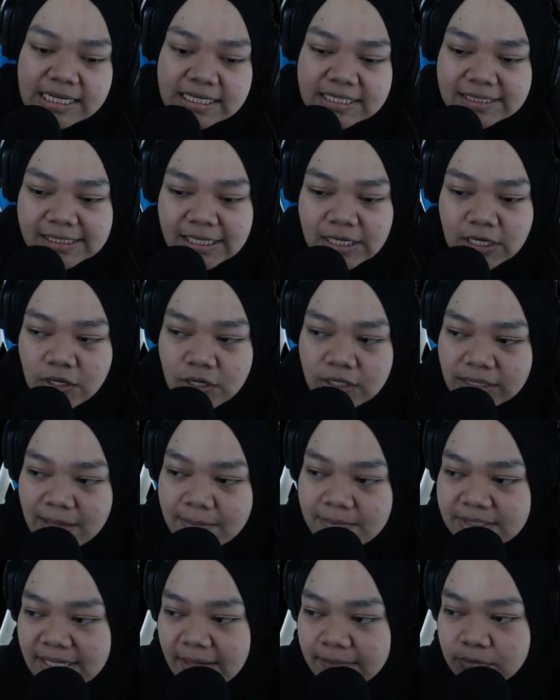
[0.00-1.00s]
So
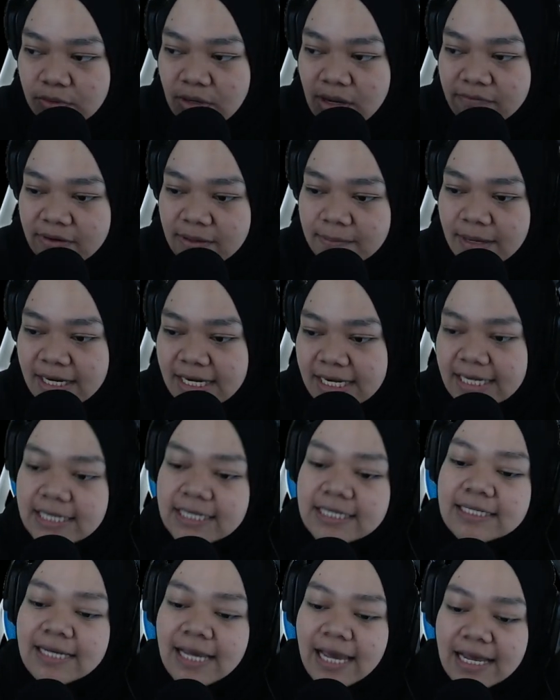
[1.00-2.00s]
thumbs up to everybody.
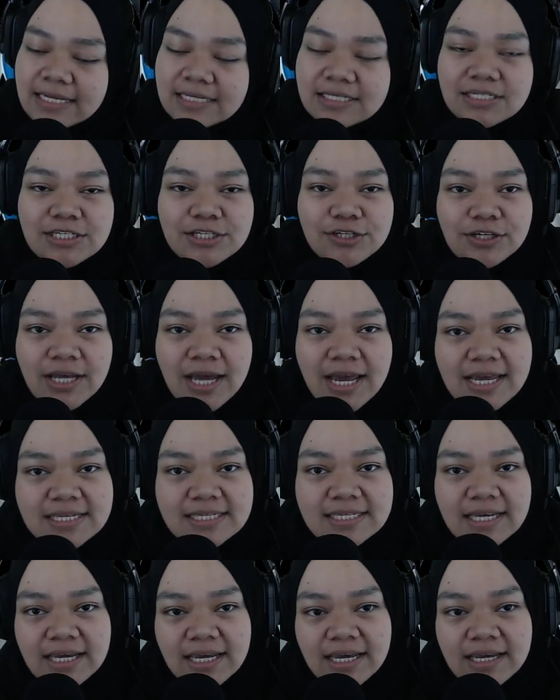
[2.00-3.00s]
I'll see you guys
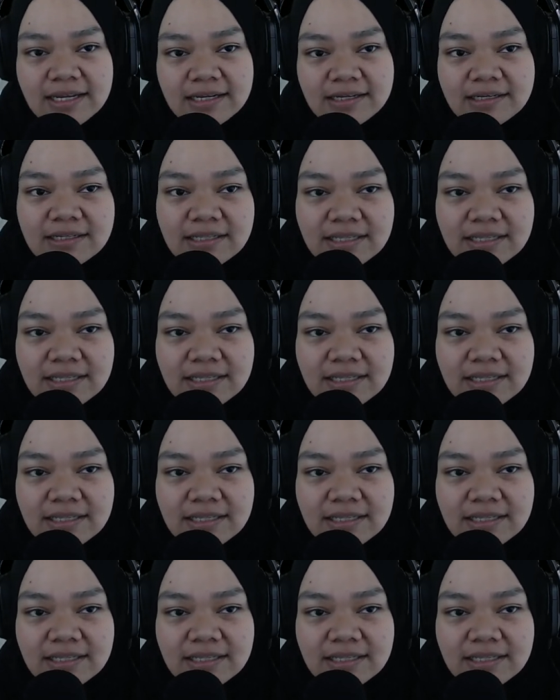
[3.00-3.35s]
in